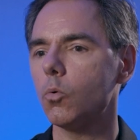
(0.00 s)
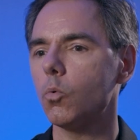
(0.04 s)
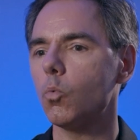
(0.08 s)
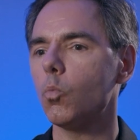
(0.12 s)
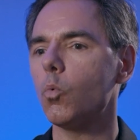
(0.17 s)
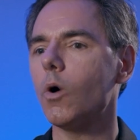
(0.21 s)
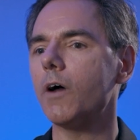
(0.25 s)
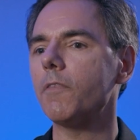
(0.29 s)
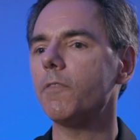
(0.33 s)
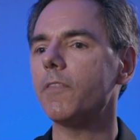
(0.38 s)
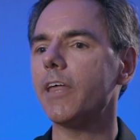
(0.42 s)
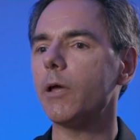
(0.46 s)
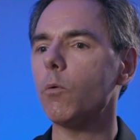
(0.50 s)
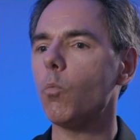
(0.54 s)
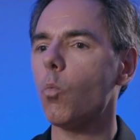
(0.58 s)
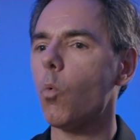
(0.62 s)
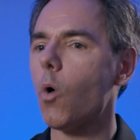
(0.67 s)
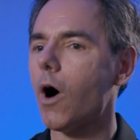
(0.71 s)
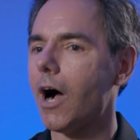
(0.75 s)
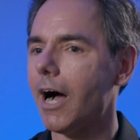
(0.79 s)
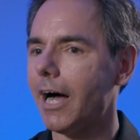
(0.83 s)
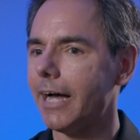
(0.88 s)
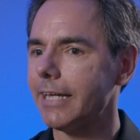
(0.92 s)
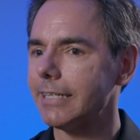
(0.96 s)
what they
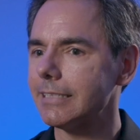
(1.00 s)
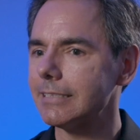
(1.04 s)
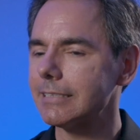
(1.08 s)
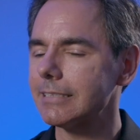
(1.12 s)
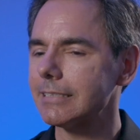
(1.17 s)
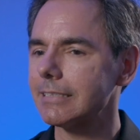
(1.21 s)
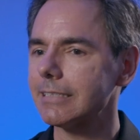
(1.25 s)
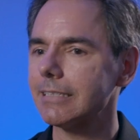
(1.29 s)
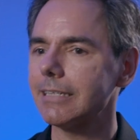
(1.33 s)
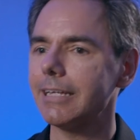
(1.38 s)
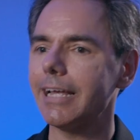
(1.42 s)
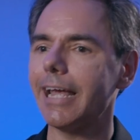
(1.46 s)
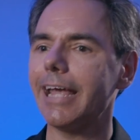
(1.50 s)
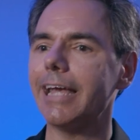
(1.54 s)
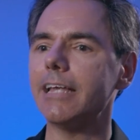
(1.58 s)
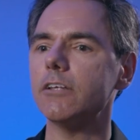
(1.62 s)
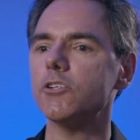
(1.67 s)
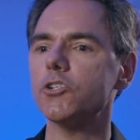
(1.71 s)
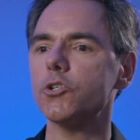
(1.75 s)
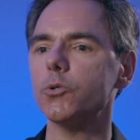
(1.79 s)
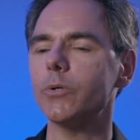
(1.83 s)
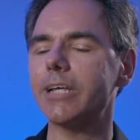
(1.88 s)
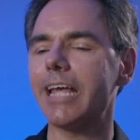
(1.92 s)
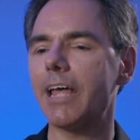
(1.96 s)
want
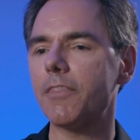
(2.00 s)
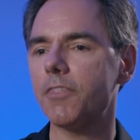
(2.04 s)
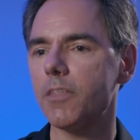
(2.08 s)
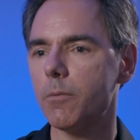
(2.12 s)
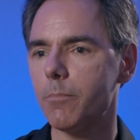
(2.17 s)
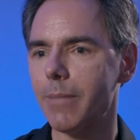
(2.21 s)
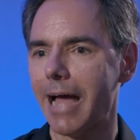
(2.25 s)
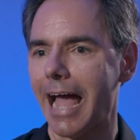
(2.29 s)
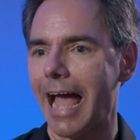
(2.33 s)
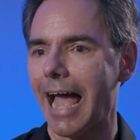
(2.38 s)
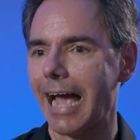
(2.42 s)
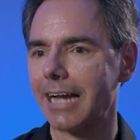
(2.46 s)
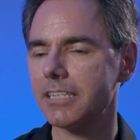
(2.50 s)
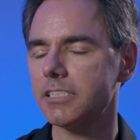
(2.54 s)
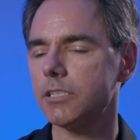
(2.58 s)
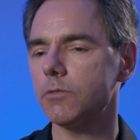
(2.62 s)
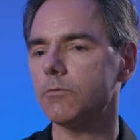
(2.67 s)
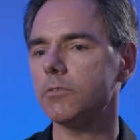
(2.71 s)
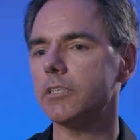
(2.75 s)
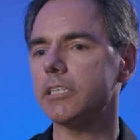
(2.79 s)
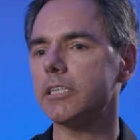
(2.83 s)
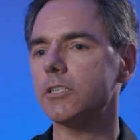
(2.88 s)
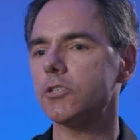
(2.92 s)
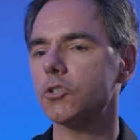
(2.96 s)
and to get them
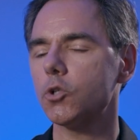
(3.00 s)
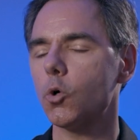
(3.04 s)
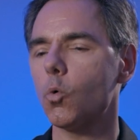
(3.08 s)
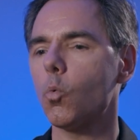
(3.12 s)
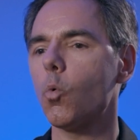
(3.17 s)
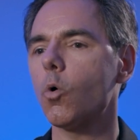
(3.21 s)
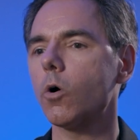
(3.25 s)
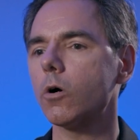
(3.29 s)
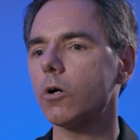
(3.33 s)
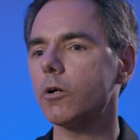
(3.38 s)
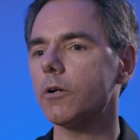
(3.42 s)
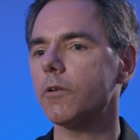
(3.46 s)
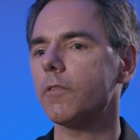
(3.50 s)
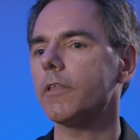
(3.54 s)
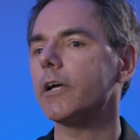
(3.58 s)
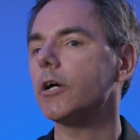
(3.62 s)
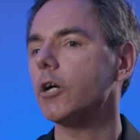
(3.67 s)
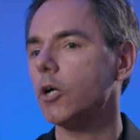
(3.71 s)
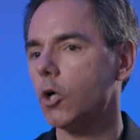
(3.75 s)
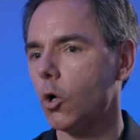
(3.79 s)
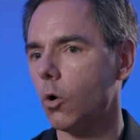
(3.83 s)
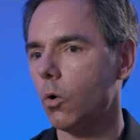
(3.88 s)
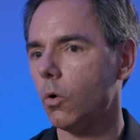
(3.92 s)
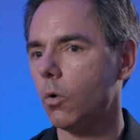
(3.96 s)
actively toward
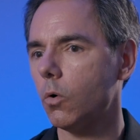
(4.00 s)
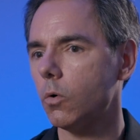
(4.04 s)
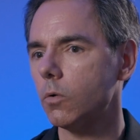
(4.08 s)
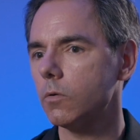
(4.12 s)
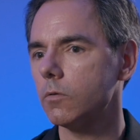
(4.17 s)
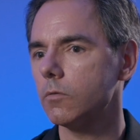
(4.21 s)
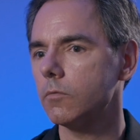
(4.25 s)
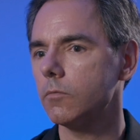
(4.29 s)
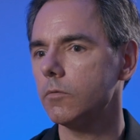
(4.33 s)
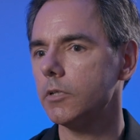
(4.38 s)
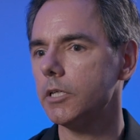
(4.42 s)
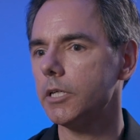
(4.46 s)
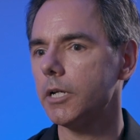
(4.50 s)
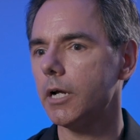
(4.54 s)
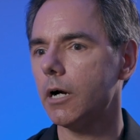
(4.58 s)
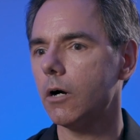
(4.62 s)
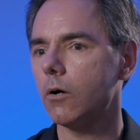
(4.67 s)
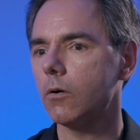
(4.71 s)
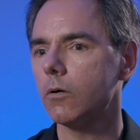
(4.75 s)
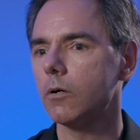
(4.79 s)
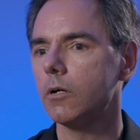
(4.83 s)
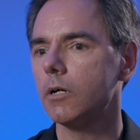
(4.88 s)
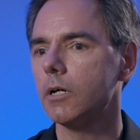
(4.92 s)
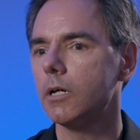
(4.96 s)
their goal, you
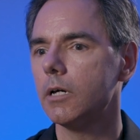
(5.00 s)
know.